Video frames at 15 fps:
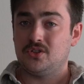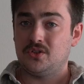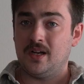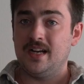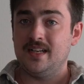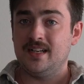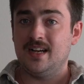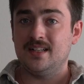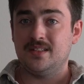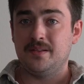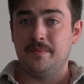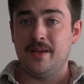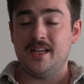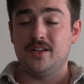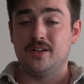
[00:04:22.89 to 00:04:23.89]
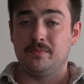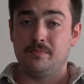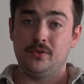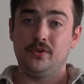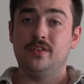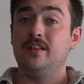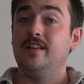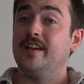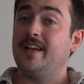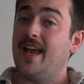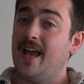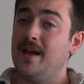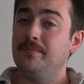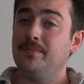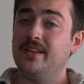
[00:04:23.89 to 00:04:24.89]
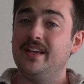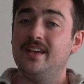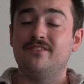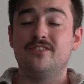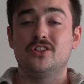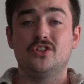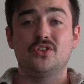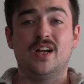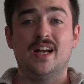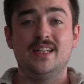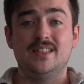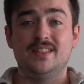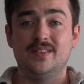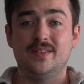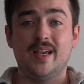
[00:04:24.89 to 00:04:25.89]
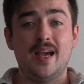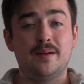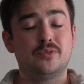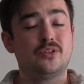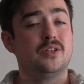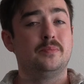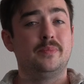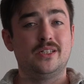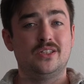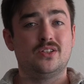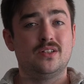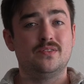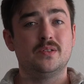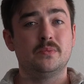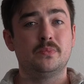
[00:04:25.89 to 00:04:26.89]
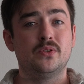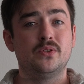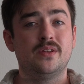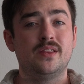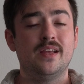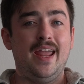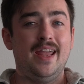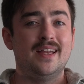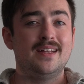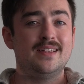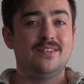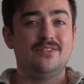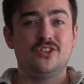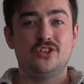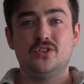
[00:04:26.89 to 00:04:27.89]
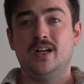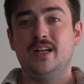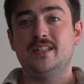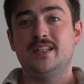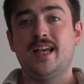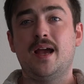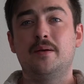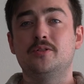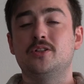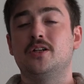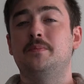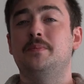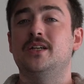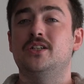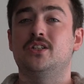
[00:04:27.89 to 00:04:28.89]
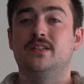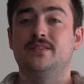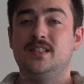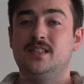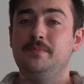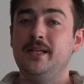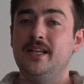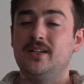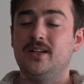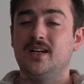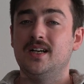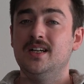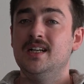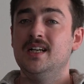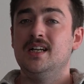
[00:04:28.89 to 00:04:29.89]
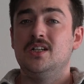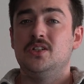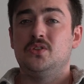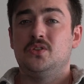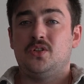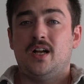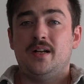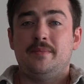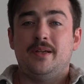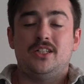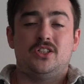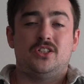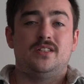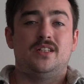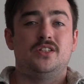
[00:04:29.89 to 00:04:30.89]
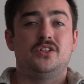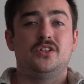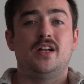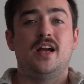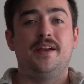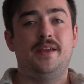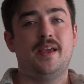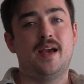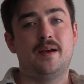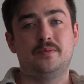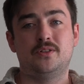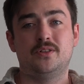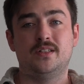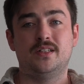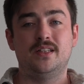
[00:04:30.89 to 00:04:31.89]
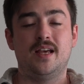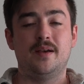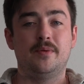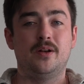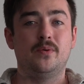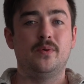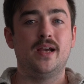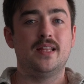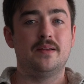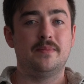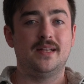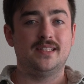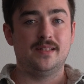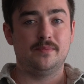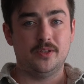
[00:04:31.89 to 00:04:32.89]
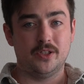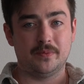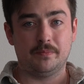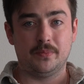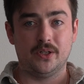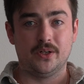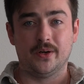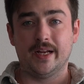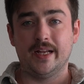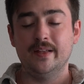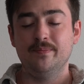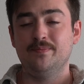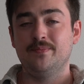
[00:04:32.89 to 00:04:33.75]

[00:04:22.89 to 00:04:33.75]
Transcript: Try not to make your booth look empty if you're trying to capture a picture of your booth, and if you're trying to capture a picture of a speaker, try to make sure that you're not capturing them in a way that makes them look blurry.